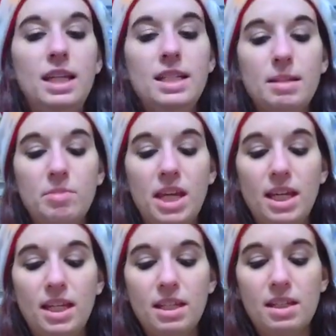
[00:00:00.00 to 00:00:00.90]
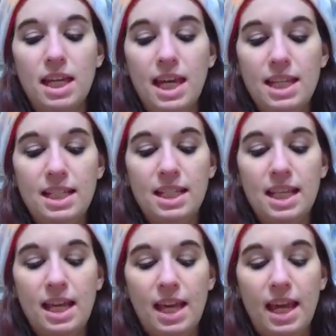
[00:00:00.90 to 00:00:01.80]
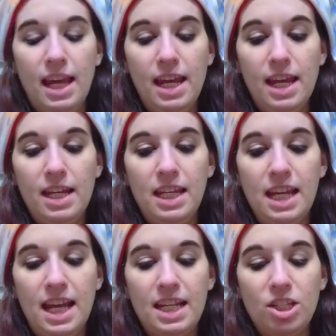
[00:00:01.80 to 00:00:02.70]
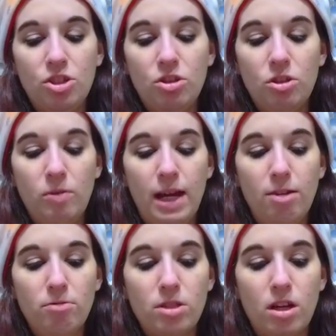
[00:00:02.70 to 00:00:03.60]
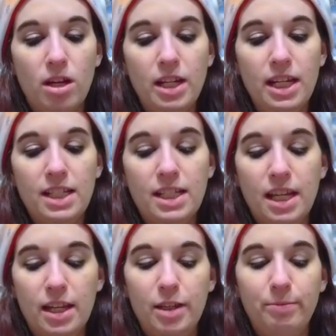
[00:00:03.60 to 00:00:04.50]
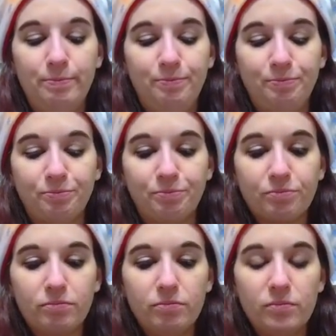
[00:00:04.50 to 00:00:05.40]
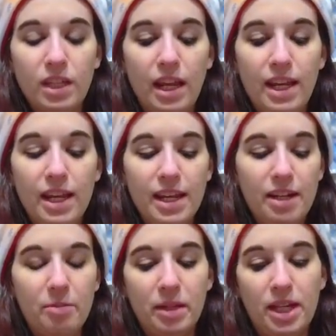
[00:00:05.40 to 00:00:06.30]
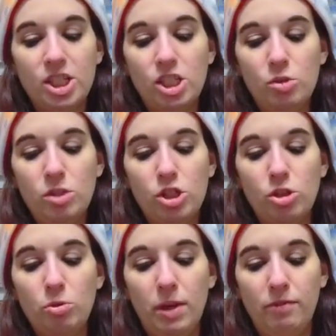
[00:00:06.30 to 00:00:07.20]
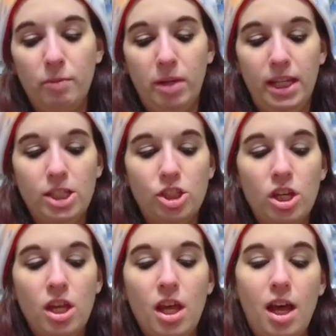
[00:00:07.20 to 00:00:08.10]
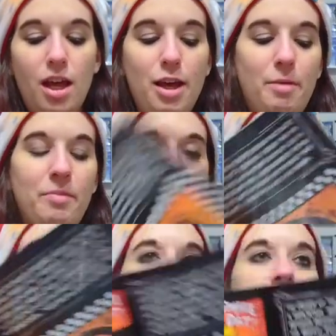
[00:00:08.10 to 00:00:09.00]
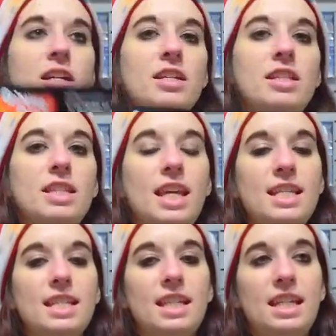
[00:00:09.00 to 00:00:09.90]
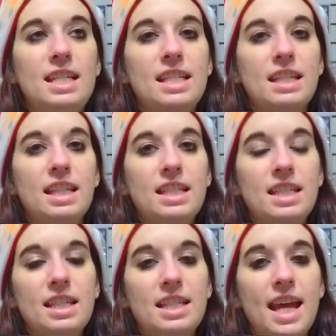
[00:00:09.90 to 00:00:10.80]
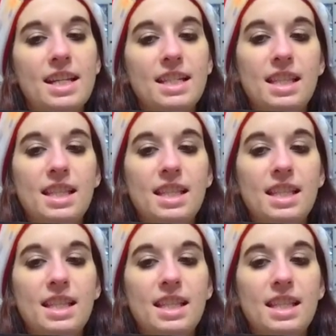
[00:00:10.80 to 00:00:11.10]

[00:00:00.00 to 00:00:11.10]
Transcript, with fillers: ends up taking a case and he has to go out on it. Um, and oh gosh, I just want to show you every page. Um, he goes out on this case and he gets in the taxi